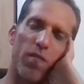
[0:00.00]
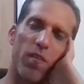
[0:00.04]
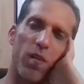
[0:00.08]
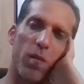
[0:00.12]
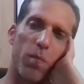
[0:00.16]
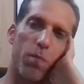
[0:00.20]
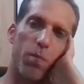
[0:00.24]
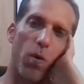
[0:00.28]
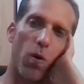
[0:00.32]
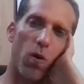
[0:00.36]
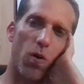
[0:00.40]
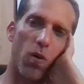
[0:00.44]

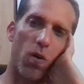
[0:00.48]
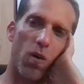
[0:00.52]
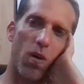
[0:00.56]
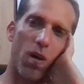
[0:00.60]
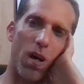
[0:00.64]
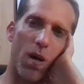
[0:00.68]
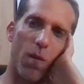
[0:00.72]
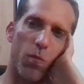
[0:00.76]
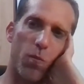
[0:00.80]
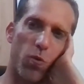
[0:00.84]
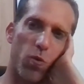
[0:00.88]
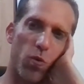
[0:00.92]
relevant
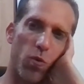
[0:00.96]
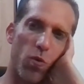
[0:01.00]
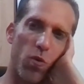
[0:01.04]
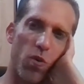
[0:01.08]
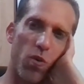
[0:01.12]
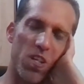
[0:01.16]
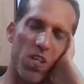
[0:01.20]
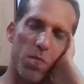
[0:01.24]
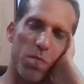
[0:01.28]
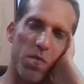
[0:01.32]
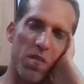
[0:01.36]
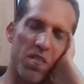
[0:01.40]
program
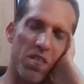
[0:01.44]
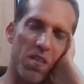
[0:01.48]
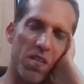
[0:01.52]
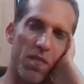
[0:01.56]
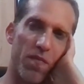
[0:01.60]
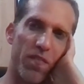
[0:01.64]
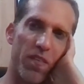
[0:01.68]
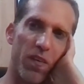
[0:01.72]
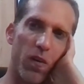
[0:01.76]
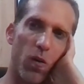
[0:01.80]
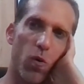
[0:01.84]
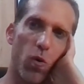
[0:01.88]
to a
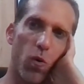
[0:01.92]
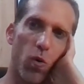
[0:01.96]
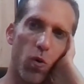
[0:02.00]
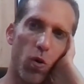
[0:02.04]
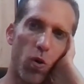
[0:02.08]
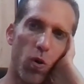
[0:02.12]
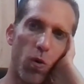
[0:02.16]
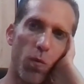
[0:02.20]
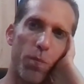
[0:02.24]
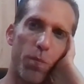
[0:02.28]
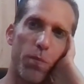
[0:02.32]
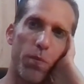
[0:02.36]
specific
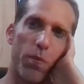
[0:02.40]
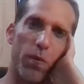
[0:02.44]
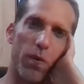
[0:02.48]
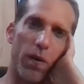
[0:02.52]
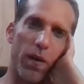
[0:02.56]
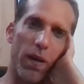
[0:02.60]
group?